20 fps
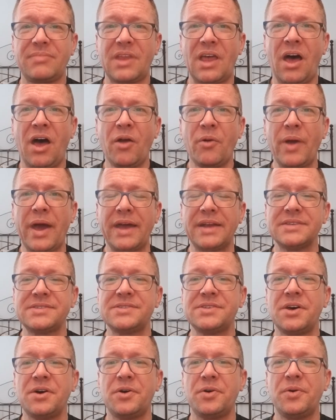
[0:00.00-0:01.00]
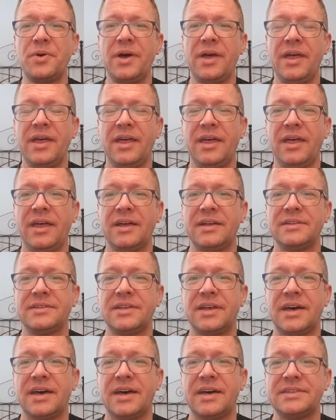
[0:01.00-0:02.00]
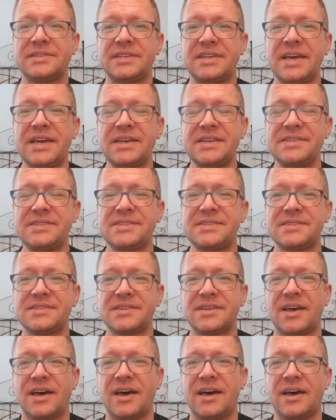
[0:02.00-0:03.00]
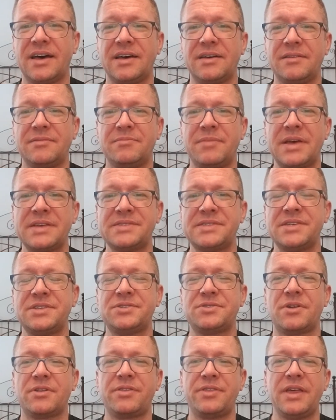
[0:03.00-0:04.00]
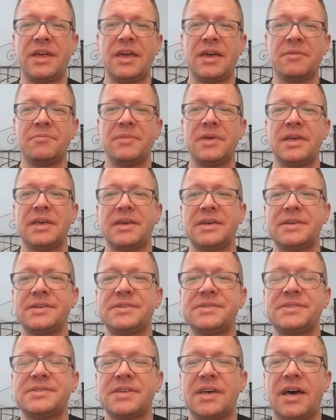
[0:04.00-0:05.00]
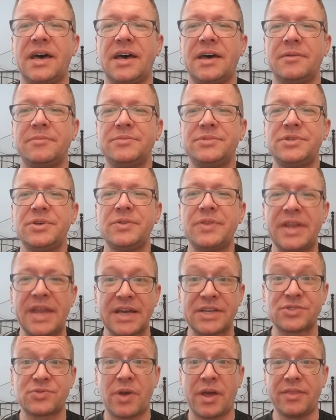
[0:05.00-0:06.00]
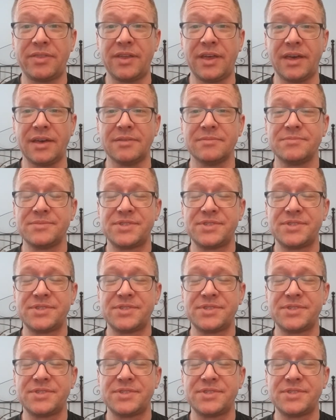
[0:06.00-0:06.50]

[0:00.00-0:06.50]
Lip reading: All right. So today's message or theme is do the next right thing.